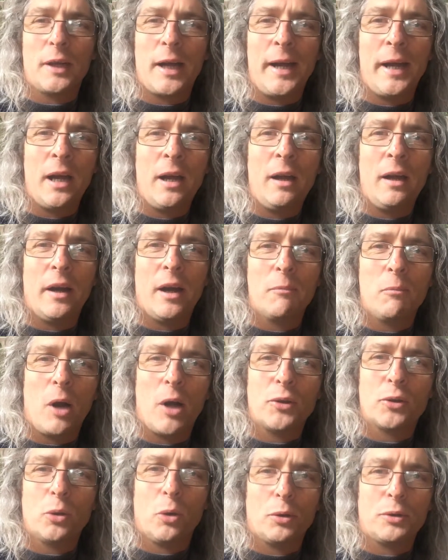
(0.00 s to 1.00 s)
later, and I
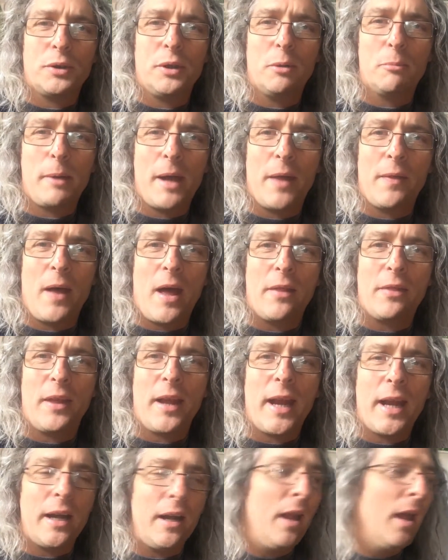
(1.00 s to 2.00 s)
might talk to you about that
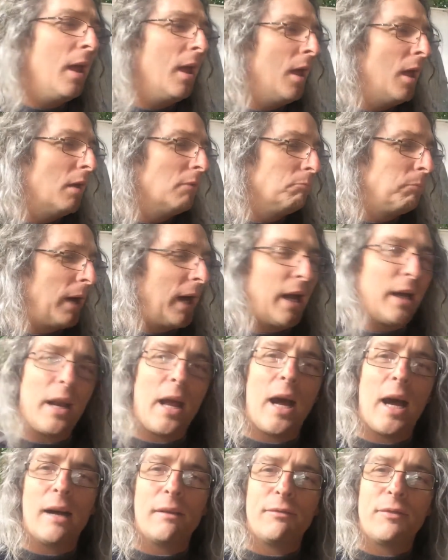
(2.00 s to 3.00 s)
then. But
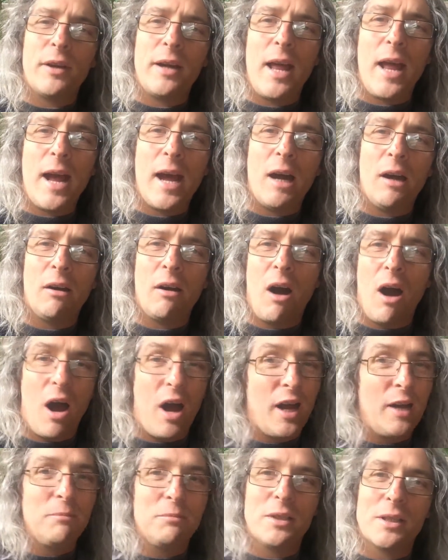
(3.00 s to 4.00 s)
for now,
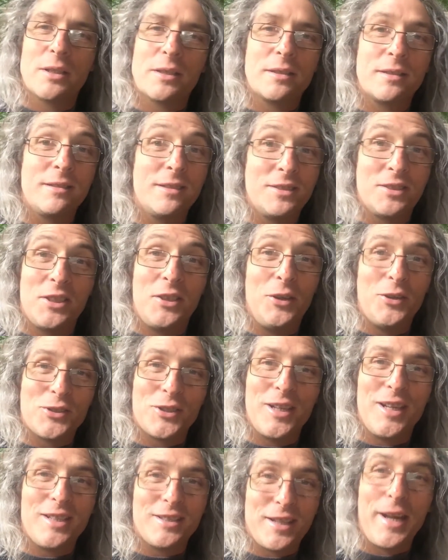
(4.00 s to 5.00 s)
I'm just
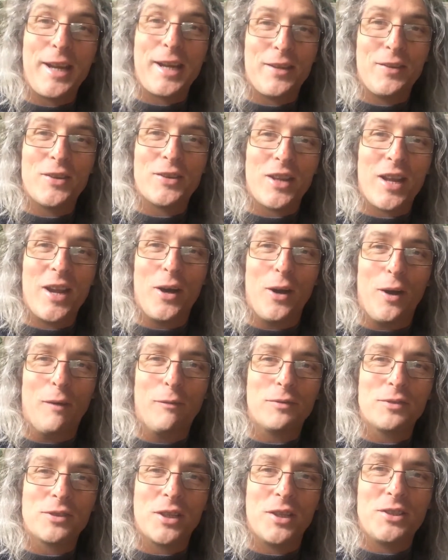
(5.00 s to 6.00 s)
seriously taking the day
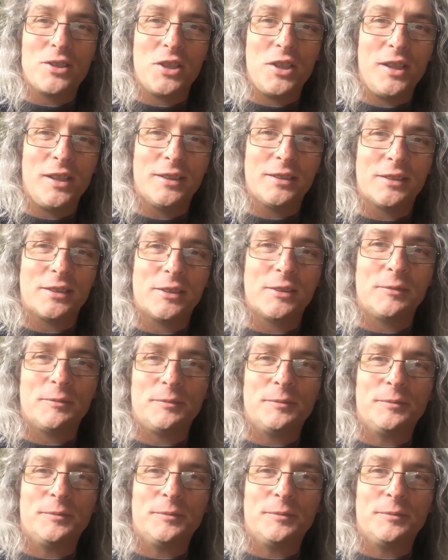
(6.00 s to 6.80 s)
off. So cheers.